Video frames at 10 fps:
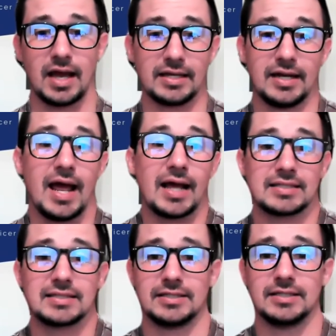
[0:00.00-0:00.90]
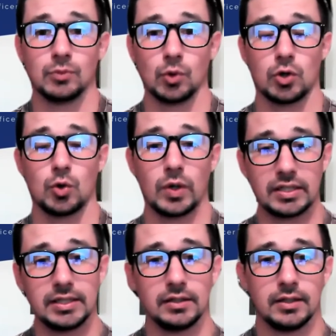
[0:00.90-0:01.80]
can access it more
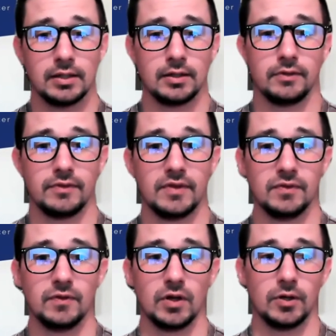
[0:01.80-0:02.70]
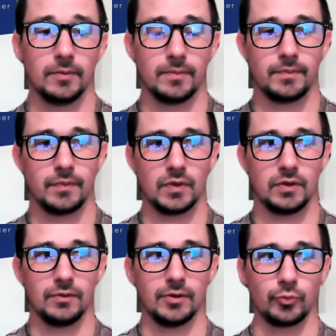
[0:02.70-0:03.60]
quickly than
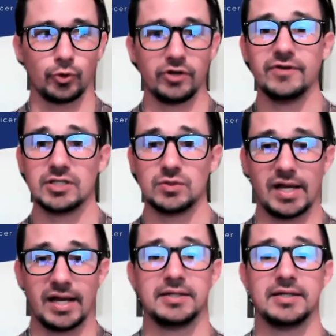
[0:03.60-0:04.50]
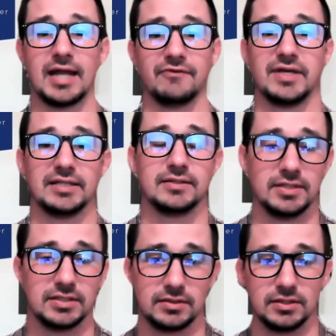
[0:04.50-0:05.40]
the previous way I had to navigate to
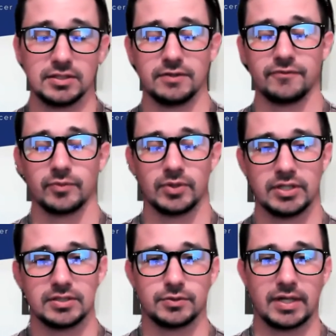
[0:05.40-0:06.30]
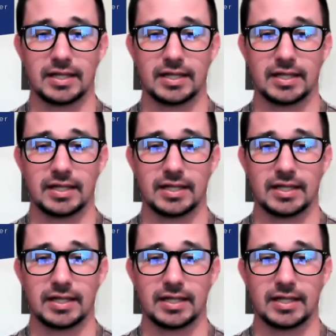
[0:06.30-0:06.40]
these different places, right?